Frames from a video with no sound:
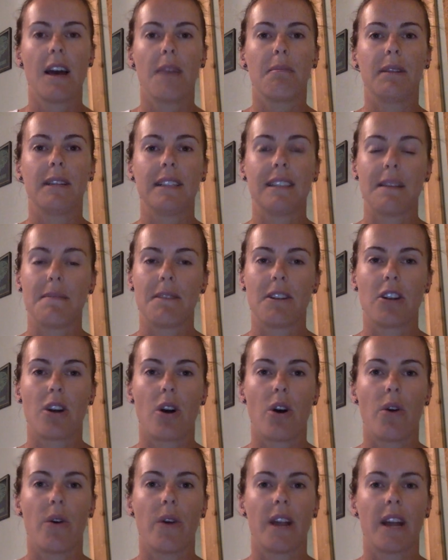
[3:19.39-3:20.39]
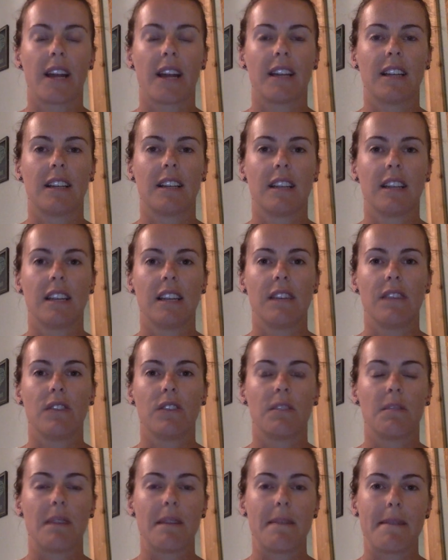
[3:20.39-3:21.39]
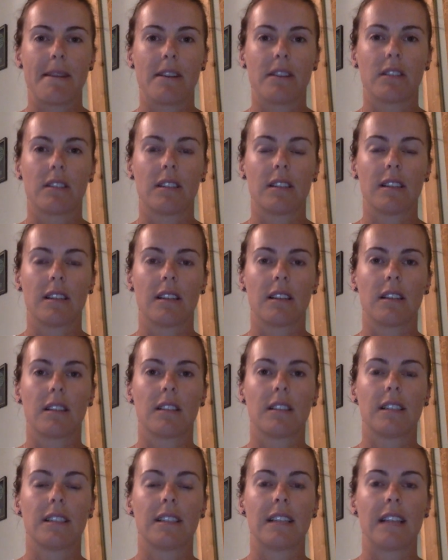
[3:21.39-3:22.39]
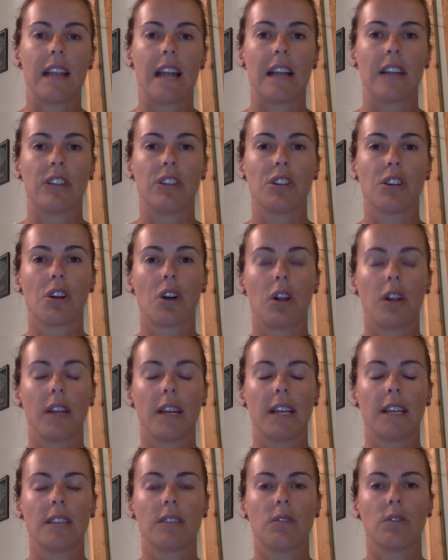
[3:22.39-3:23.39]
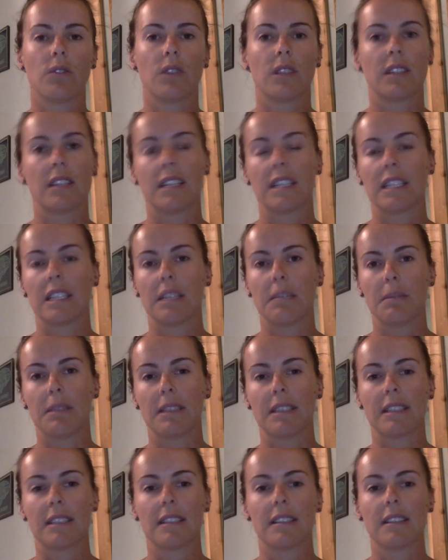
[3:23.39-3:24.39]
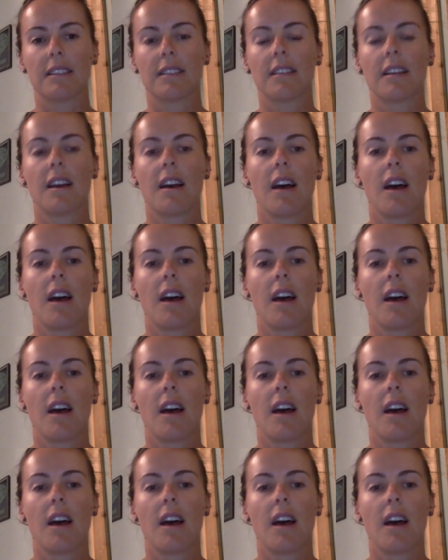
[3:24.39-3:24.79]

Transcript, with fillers: please let me know and I can give you some emails to, to send out to your colleagues or to send to the businesses